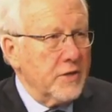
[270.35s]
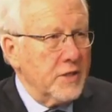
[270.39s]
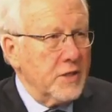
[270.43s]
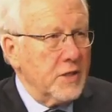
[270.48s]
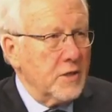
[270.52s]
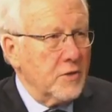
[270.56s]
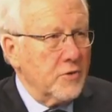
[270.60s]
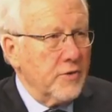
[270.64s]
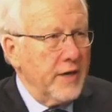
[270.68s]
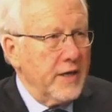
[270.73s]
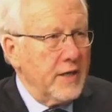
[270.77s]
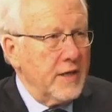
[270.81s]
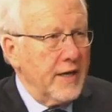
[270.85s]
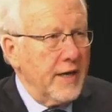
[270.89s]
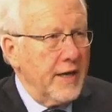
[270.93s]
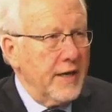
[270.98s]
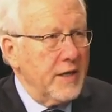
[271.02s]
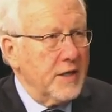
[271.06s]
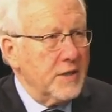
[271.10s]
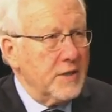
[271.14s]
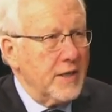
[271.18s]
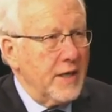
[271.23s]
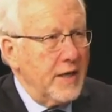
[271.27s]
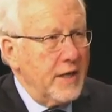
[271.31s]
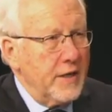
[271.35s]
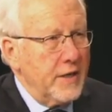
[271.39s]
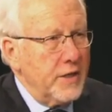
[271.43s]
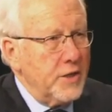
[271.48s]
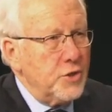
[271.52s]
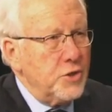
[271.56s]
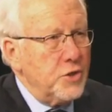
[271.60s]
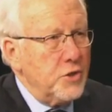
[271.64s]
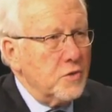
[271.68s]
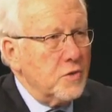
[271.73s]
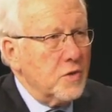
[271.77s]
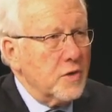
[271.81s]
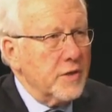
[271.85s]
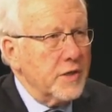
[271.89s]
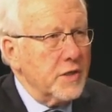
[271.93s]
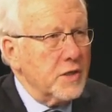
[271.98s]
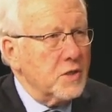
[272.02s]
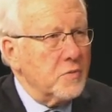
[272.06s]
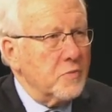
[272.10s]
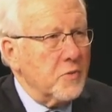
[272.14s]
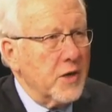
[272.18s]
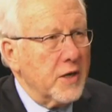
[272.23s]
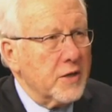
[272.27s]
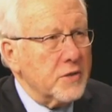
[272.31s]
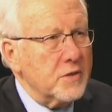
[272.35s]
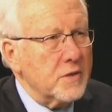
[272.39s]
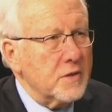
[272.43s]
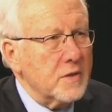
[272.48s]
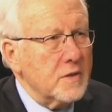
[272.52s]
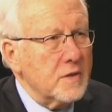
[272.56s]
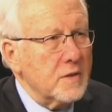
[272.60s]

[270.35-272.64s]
He's a great guy. Is that an issue or an express?